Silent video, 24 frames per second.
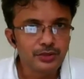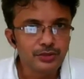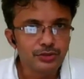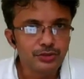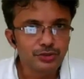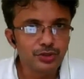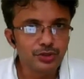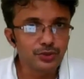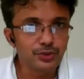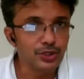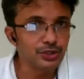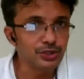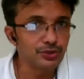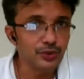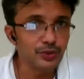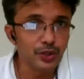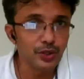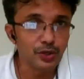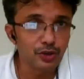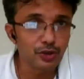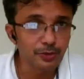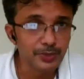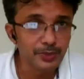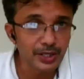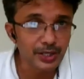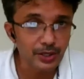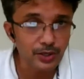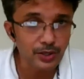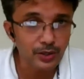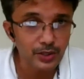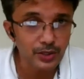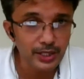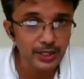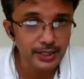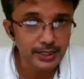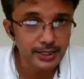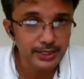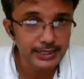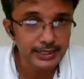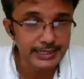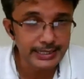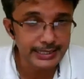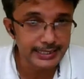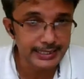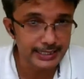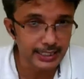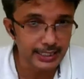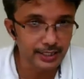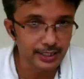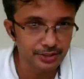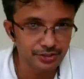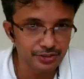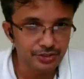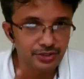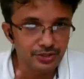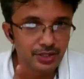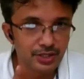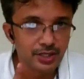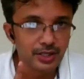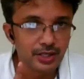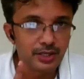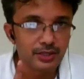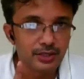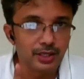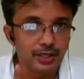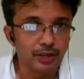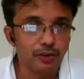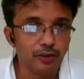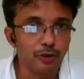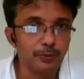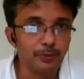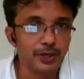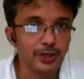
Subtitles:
So this will not be recorded? Yes, that will